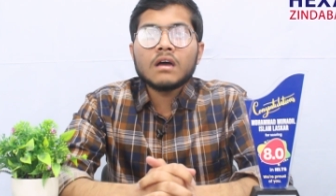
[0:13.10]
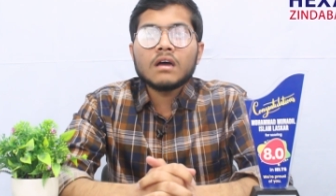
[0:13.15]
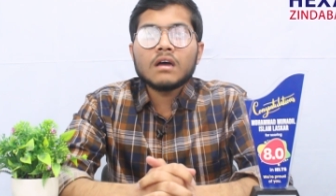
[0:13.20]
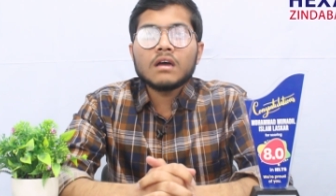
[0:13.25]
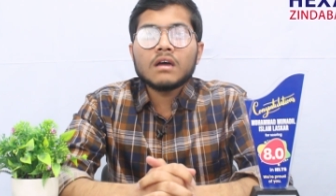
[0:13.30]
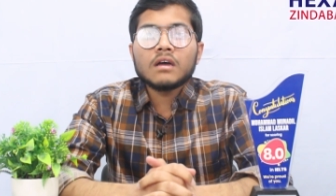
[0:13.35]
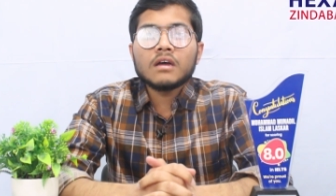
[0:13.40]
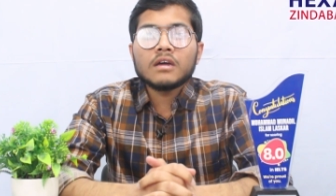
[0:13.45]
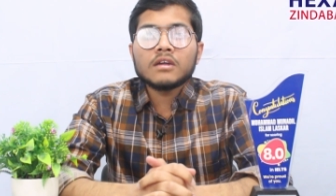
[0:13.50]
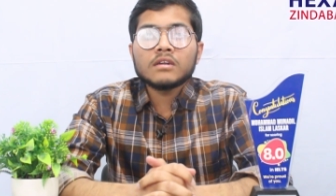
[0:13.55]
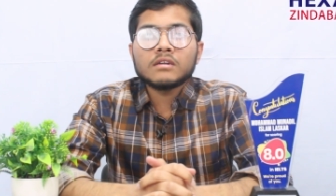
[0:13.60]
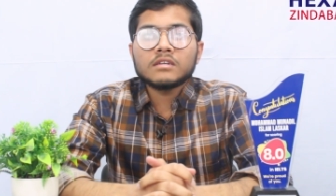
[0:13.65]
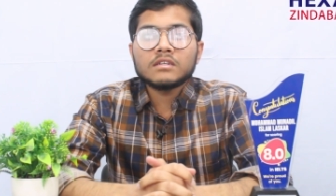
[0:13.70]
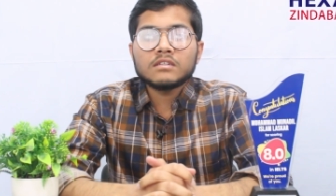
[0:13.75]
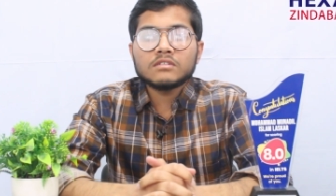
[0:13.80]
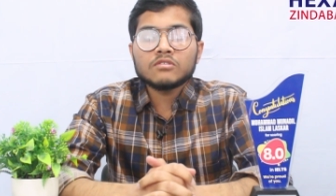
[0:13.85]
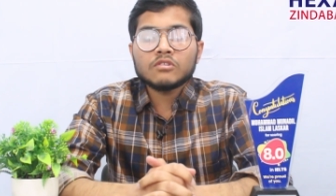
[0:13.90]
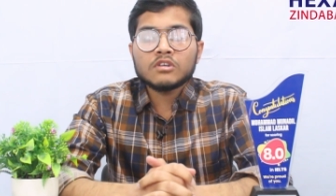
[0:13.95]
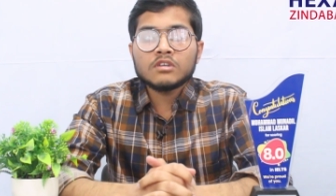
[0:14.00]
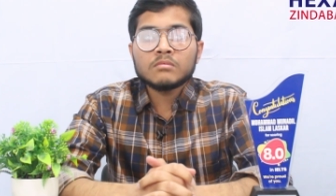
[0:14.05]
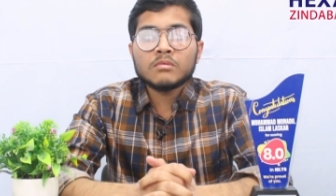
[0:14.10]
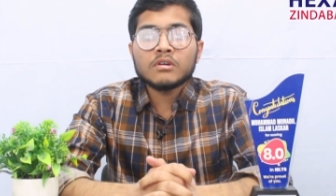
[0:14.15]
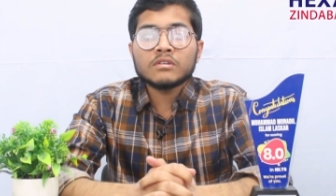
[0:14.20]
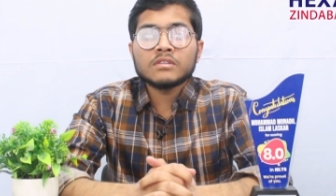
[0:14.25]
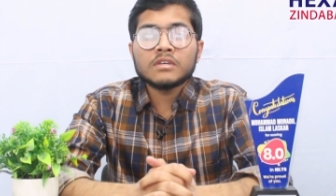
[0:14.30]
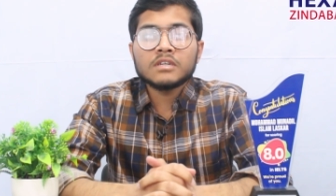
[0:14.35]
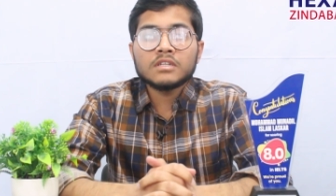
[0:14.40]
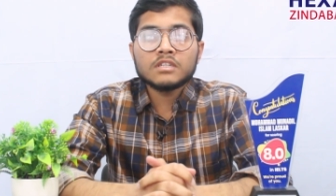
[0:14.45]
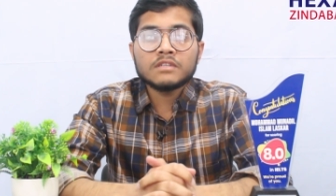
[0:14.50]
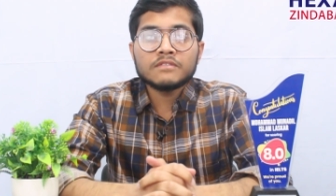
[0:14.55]
And talking about
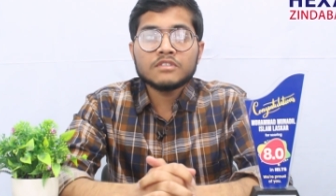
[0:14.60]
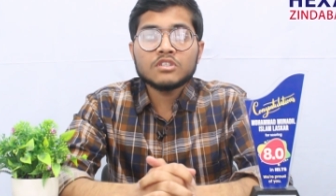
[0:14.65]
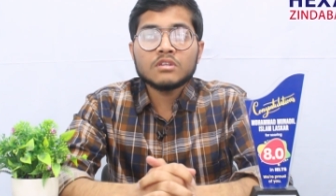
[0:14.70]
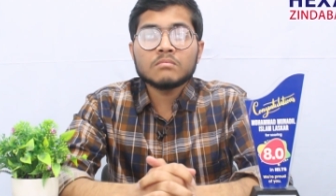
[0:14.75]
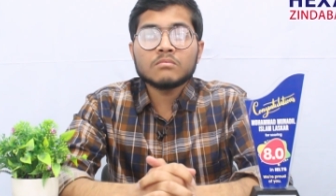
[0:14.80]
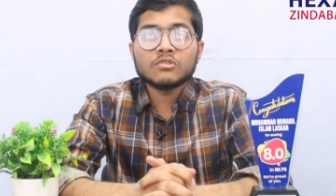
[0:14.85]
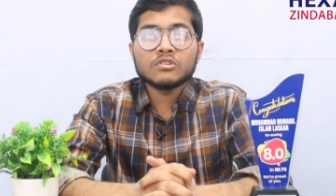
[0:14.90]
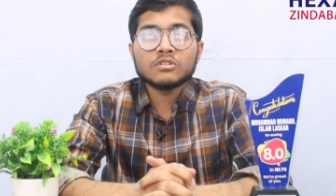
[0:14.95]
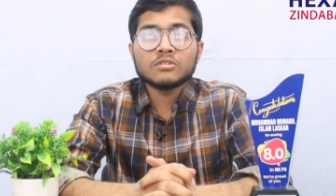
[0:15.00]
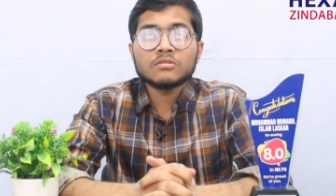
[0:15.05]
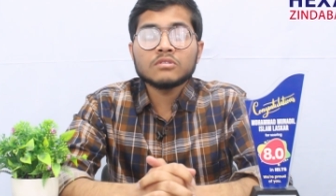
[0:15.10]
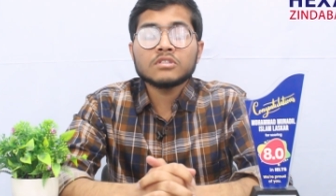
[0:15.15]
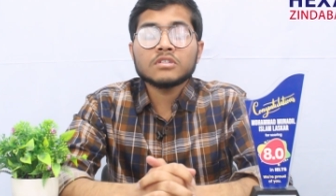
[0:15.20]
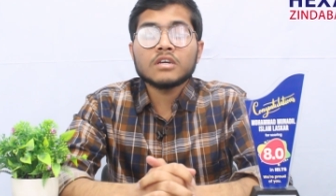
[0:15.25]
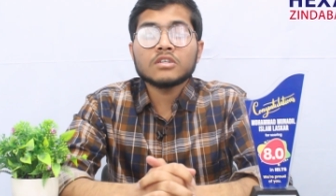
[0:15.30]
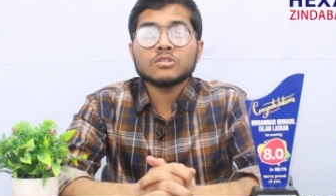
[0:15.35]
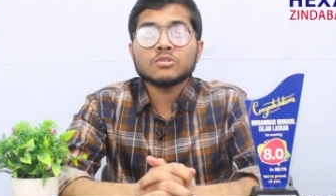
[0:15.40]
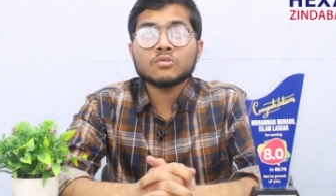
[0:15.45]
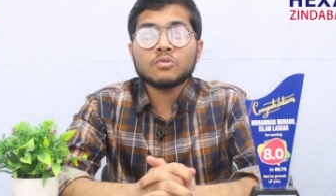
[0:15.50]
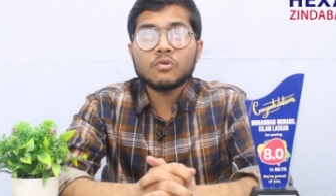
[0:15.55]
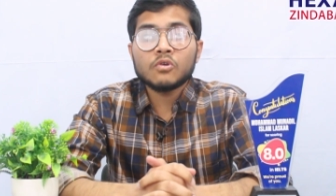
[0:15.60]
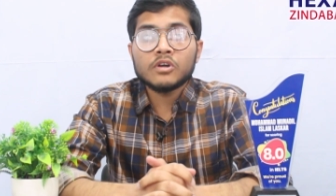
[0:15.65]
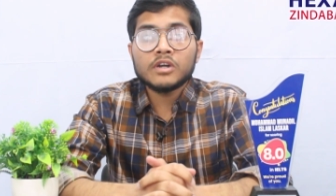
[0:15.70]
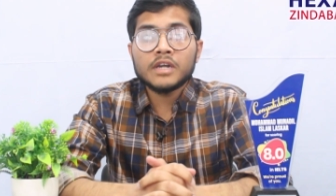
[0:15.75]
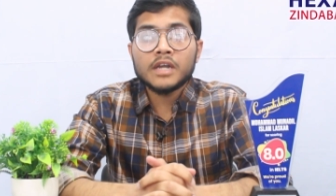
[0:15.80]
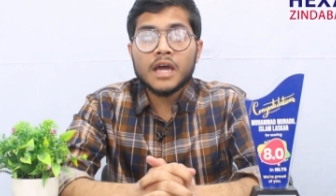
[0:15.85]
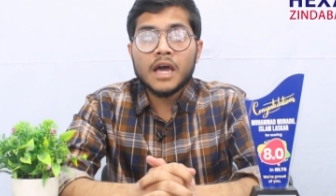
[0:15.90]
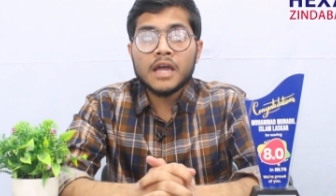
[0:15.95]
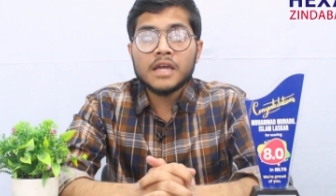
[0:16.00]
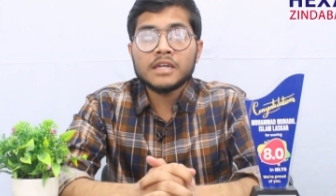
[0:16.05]
the individual modules, I scored
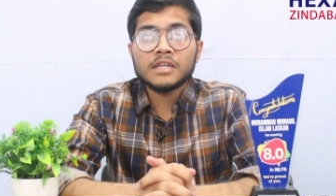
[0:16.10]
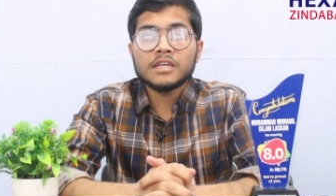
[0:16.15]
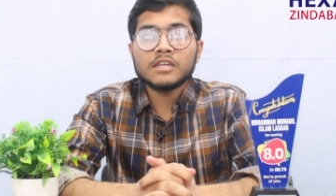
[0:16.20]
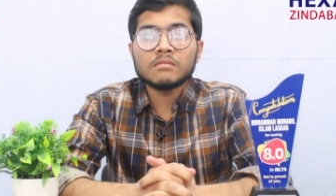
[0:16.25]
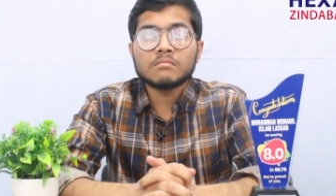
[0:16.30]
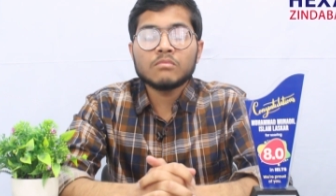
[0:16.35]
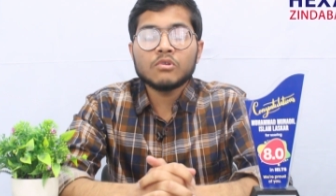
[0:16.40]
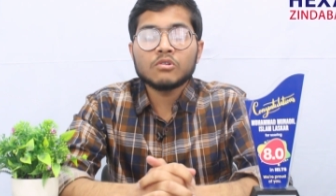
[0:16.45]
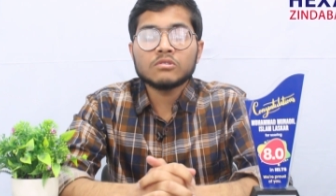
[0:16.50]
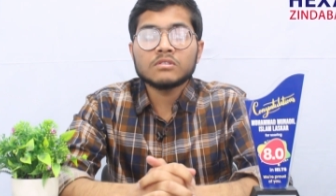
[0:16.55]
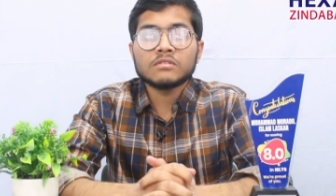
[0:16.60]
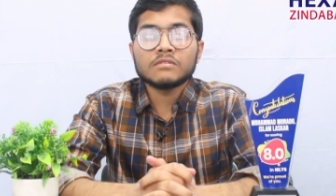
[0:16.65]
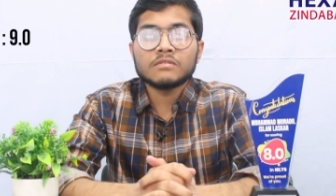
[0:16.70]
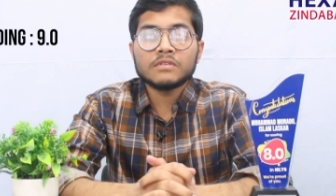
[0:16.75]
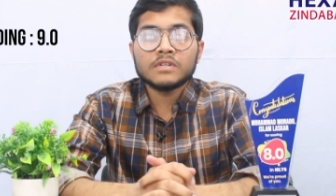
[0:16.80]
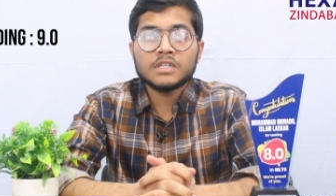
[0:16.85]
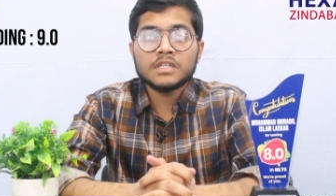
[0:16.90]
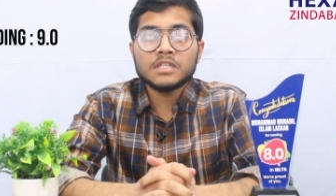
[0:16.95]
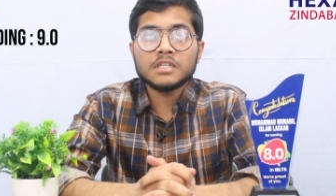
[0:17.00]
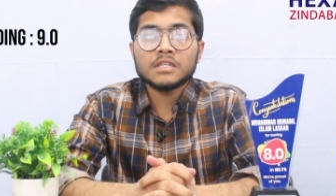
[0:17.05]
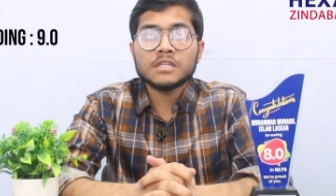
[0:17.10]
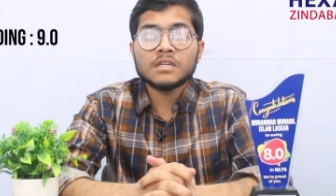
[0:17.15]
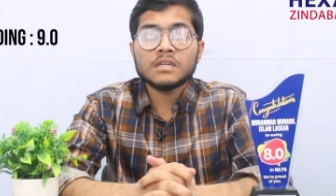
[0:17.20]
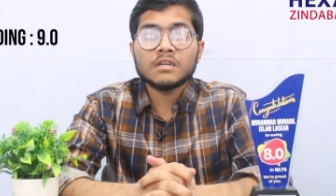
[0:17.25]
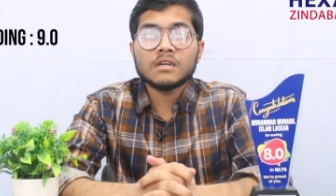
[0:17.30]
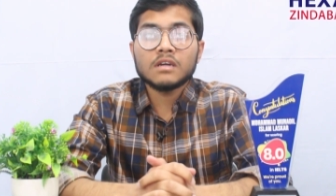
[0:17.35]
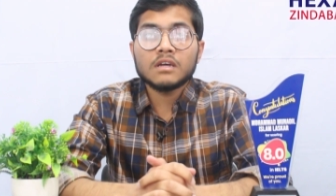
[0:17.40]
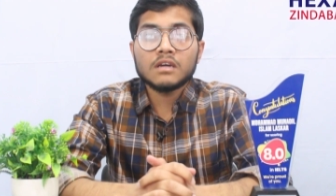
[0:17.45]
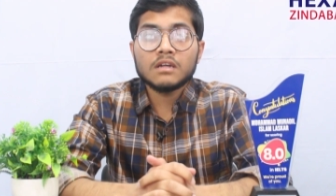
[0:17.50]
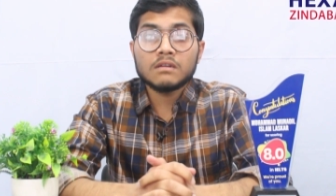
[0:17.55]
9 in both reading
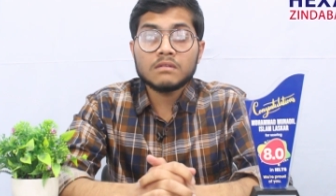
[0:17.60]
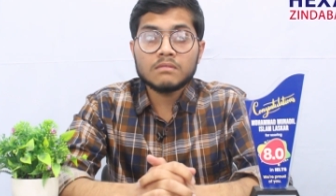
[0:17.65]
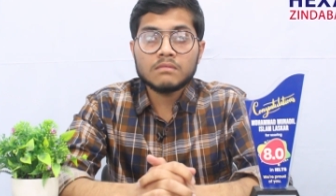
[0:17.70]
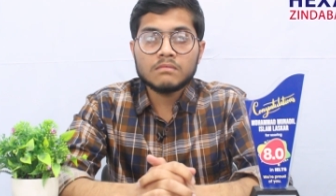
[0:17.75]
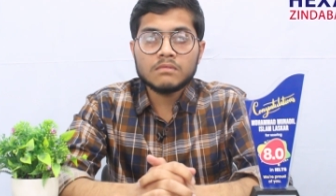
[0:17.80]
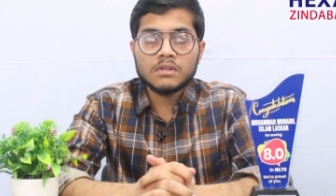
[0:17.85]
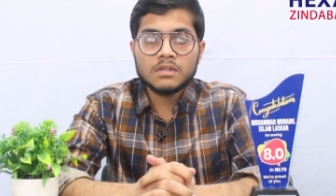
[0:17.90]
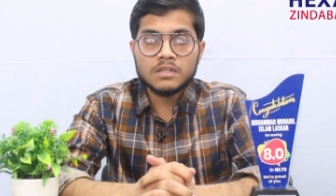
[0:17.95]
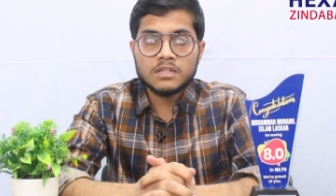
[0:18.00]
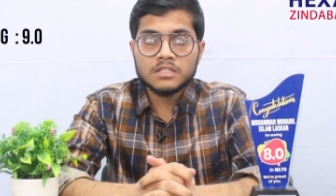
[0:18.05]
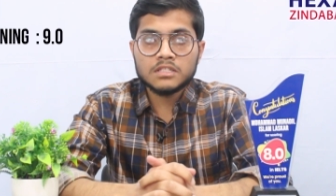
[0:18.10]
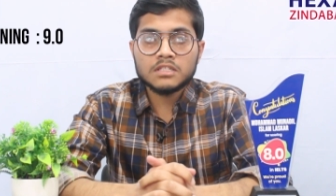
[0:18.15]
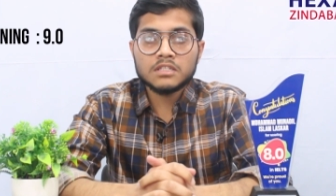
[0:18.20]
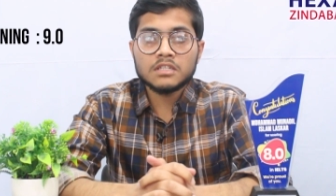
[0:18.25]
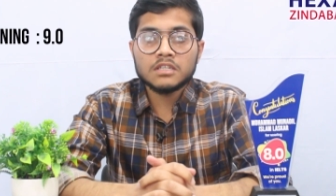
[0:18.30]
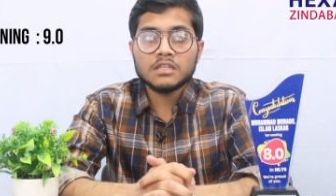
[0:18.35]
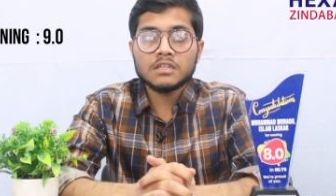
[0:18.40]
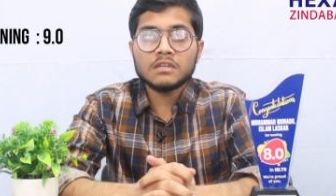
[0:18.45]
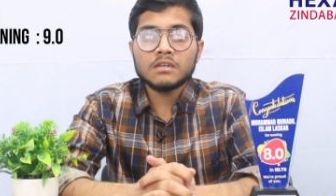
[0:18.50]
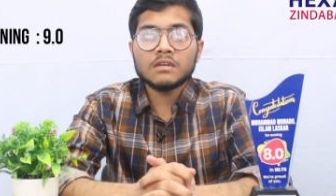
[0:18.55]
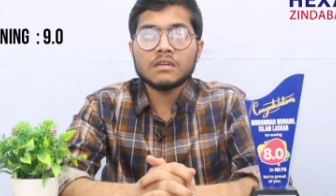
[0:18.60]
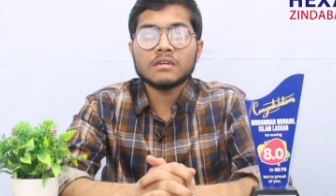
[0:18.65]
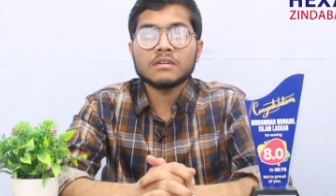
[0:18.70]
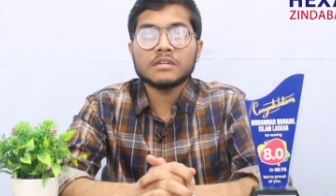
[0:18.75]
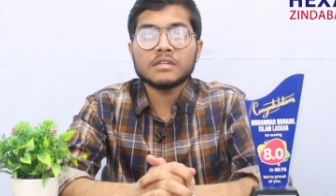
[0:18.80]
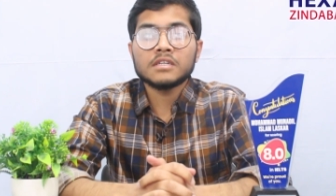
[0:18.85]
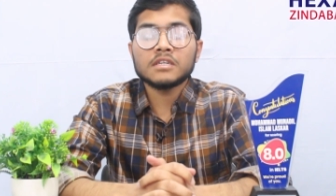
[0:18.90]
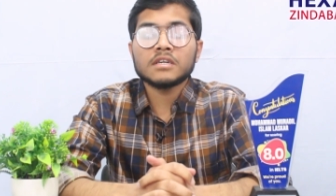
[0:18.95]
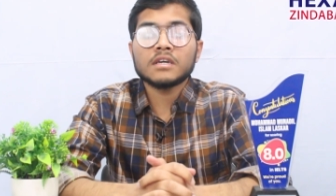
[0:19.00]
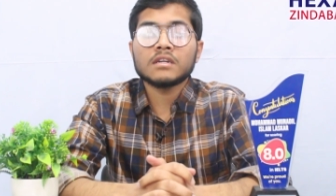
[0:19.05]
and listening,
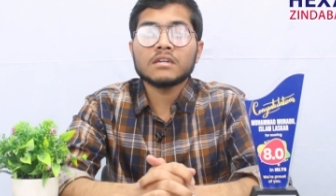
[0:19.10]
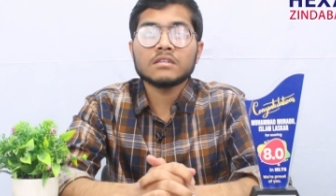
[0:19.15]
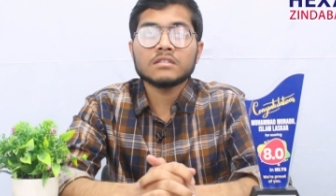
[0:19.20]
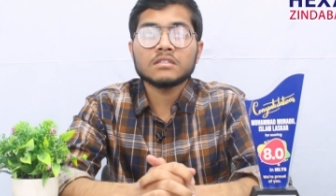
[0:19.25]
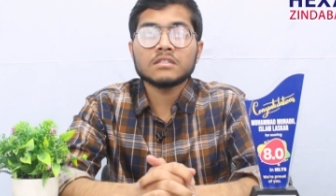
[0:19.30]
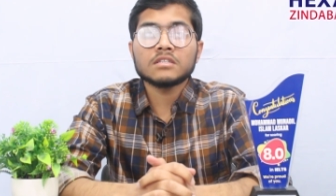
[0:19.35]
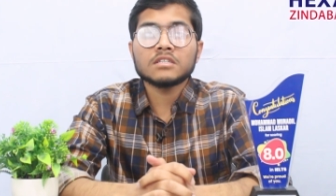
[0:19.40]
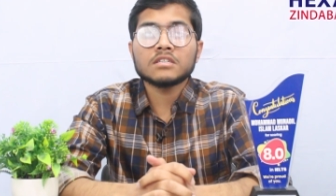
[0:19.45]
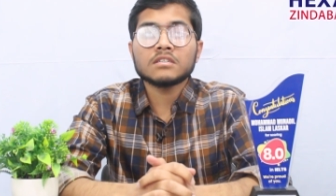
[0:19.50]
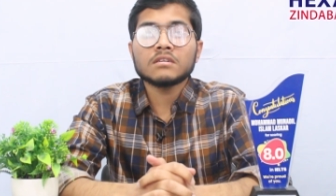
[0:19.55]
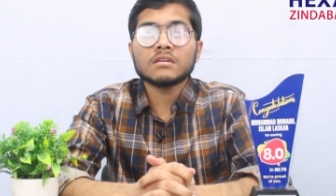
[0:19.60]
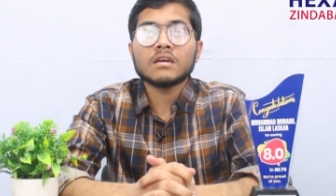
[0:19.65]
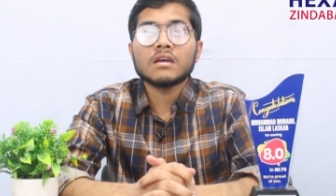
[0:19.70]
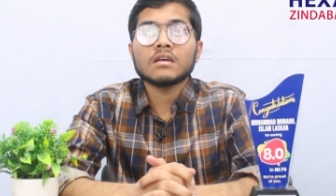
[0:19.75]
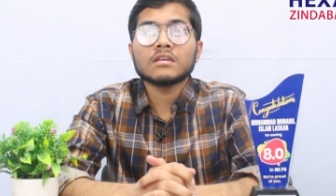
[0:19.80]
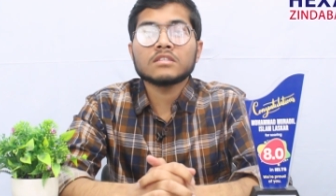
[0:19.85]
reading and listening,